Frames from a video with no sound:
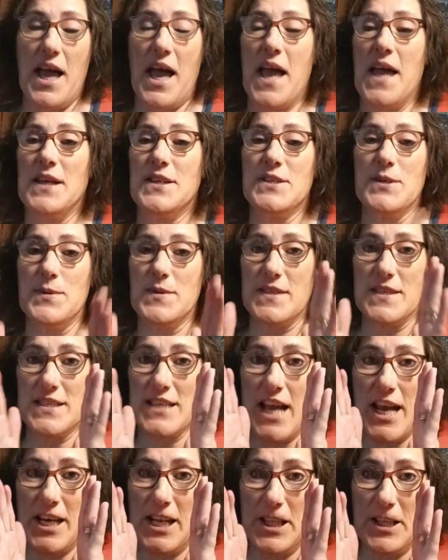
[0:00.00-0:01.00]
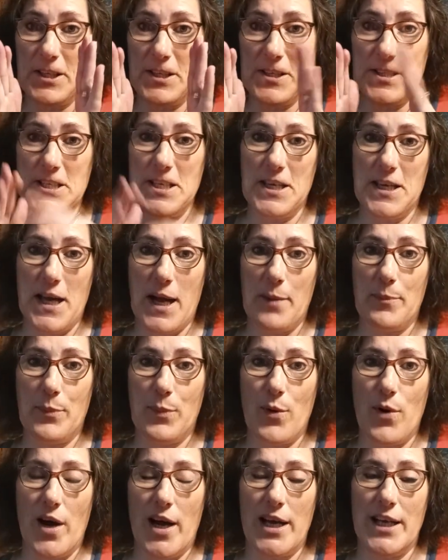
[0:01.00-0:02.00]
And she was this tiny little
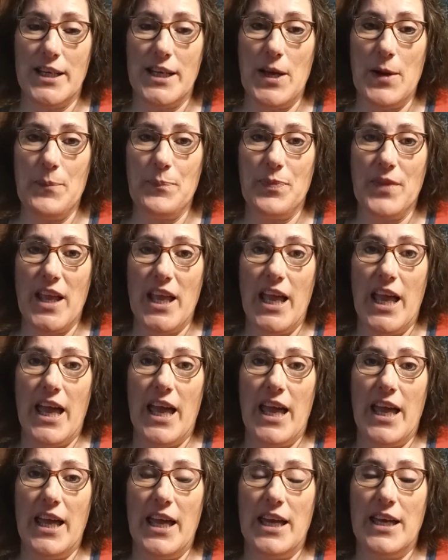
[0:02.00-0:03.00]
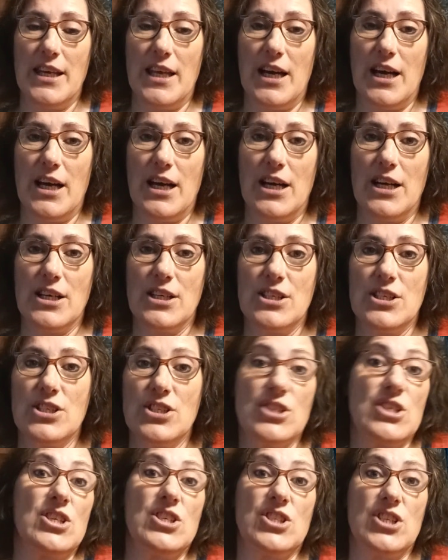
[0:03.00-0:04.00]
teacup one, and
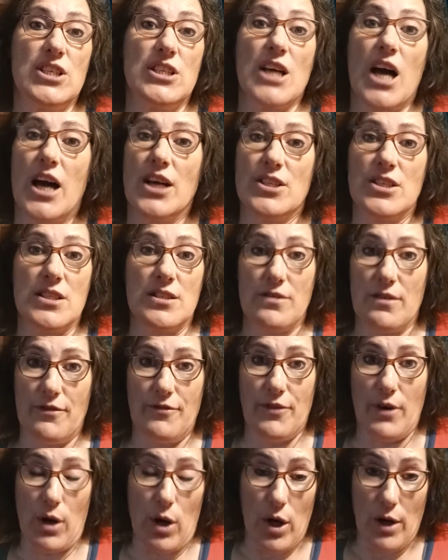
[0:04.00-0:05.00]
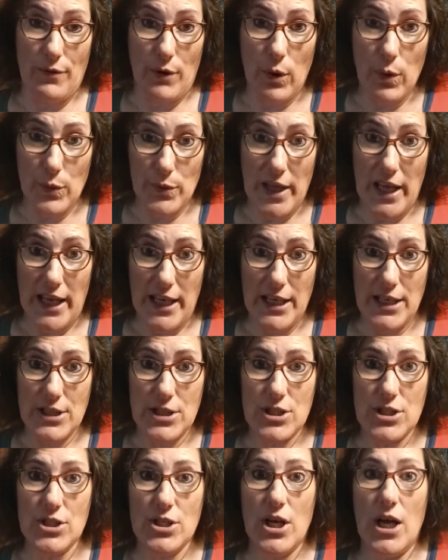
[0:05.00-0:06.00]
she died just of old
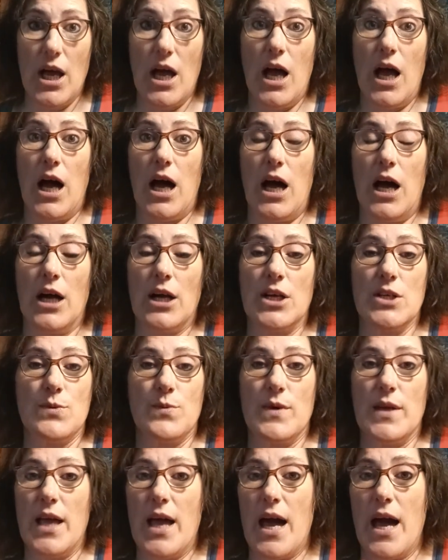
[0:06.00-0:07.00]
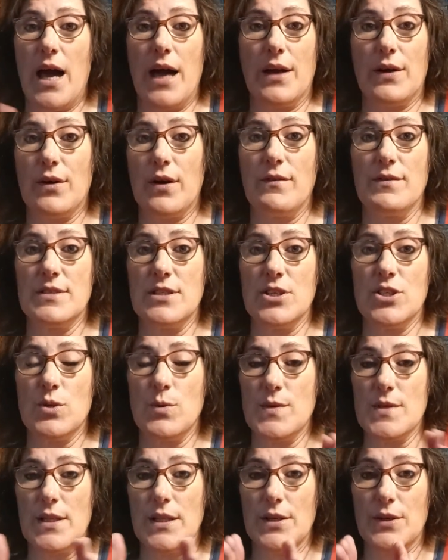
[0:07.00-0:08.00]
age because we had her ever since
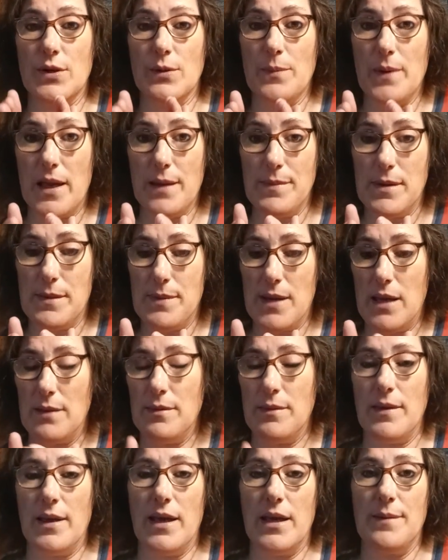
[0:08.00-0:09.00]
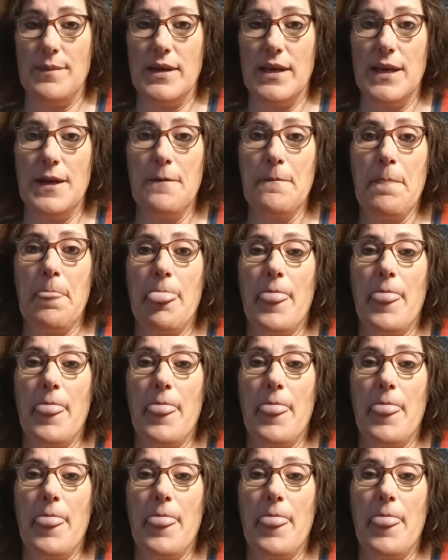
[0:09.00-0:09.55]
she was a little baby.